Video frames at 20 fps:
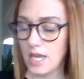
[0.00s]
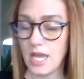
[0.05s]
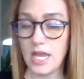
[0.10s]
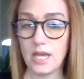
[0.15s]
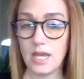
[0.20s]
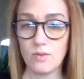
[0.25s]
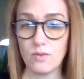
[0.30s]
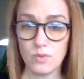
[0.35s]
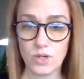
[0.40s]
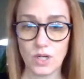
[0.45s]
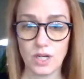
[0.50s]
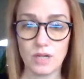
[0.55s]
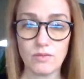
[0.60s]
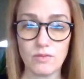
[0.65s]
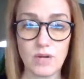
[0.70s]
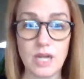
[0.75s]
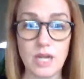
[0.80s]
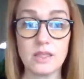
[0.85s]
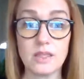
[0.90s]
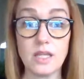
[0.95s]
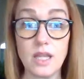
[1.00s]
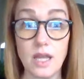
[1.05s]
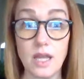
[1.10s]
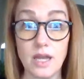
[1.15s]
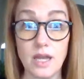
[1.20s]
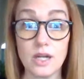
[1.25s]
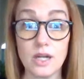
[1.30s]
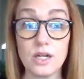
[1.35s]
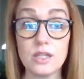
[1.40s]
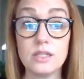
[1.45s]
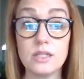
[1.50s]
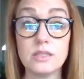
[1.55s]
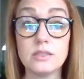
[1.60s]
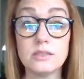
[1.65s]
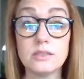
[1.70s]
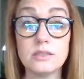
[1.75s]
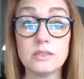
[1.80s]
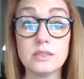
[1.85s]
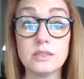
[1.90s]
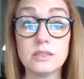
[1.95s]
and we're going to write the letter
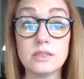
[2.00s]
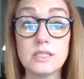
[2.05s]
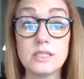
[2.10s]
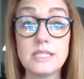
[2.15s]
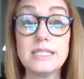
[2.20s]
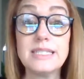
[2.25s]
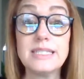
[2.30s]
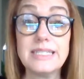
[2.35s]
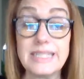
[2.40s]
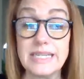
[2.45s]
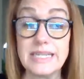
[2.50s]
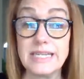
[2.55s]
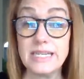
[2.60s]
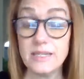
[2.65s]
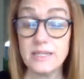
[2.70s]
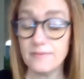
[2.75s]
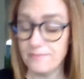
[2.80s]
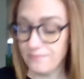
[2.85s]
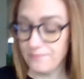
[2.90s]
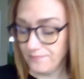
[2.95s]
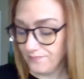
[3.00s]
T.